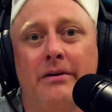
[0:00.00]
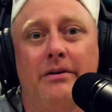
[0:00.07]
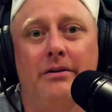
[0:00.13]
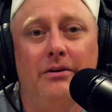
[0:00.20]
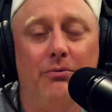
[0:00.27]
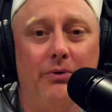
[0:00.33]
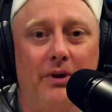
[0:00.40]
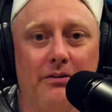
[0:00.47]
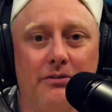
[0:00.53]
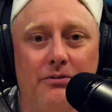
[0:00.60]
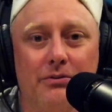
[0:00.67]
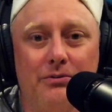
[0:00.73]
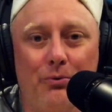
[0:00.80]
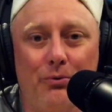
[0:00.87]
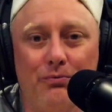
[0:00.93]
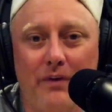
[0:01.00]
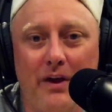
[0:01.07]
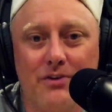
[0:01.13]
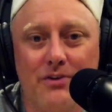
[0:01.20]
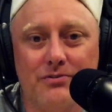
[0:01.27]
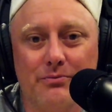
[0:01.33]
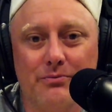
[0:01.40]
we had to do it the
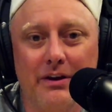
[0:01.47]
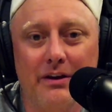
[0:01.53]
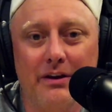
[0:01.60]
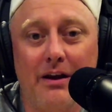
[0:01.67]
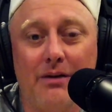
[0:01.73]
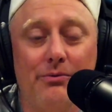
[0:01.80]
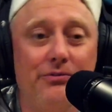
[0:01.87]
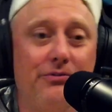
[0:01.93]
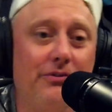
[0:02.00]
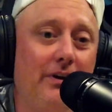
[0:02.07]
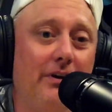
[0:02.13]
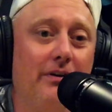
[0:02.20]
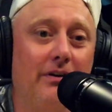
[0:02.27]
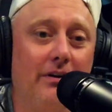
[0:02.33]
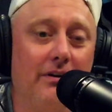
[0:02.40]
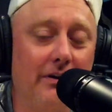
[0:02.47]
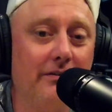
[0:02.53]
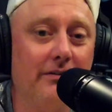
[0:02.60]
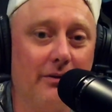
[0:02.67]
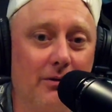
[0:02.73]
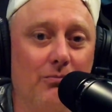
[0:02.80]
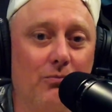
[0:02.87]
old-fashioned way, and I will say it ended
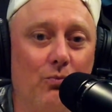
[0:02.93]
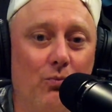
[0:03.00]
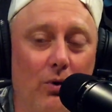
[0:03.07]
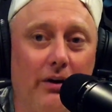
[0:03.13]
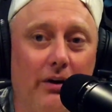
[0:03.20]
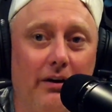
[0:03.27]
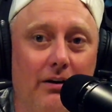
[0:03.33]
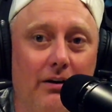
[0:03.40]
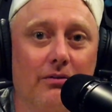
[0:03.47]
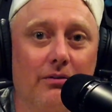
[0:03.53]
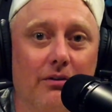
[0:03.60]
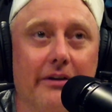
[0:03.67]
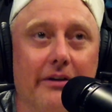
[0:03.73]
up working out great.